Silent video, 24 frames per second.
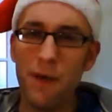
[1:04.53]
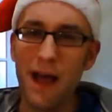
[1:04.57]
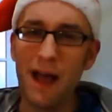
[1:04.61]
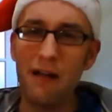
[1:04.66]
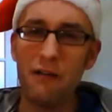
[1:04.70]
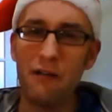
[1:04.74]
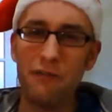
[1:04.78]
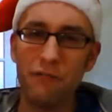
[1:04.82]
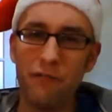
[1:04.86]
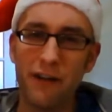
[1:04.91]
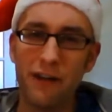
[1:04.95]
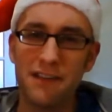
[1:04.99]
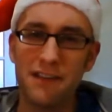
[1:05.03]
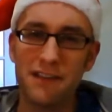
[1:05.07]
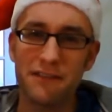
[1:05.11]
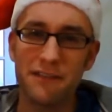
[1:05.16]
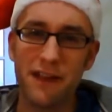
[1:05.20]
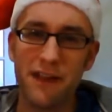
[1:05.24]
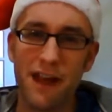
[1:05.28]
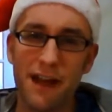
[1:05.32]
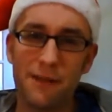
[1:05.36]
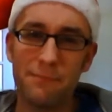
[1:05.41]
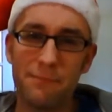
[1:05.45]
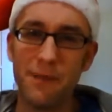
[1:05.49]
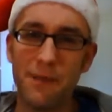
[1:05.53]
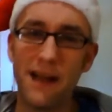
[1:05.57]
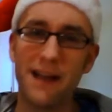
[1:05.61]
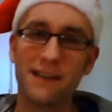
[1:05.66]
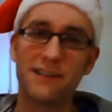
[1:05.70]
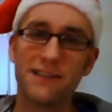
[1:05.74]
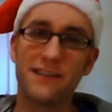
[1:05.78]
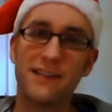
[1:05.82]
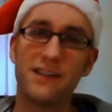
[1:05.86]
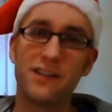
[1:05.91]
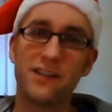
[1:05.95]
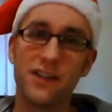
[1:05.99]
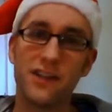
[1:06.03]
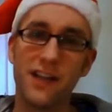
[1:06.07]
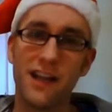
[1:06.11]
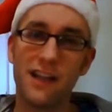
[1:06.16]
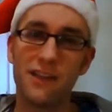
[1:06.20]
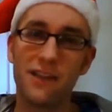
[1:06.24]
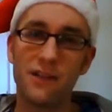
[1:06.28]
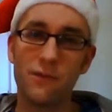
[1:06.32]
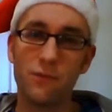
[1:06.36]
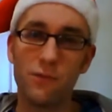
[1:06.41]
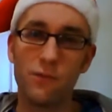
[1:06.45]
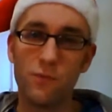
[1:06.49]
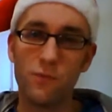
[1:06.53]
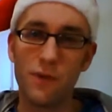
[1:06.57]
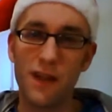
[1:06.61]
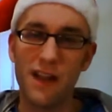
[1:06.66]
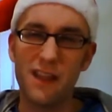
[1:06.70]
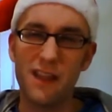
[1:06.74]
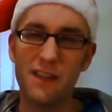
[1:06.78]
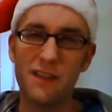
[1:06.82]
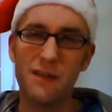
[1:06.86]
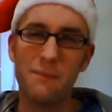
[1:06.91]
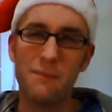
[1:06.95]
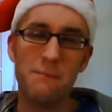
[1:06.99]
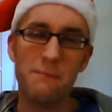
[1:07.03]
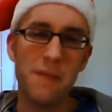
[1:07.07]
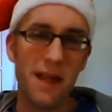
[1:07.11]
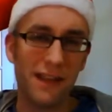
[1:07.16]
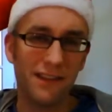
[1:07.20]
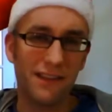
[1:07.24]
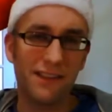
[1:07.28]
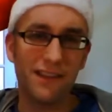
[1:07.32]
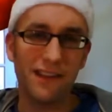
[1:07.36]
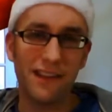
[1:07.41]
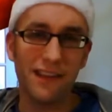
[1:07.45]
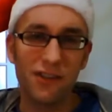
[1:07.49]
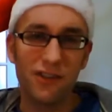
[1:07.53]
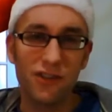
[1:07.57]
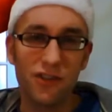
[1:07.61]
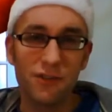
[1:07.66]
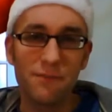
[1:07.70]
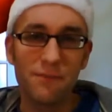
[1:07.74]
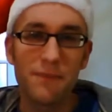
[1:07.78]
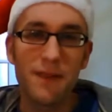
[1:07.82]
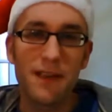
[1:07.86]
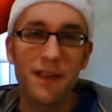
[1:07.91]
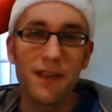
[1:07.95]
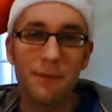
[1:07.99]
paraphrase of that passage in the Message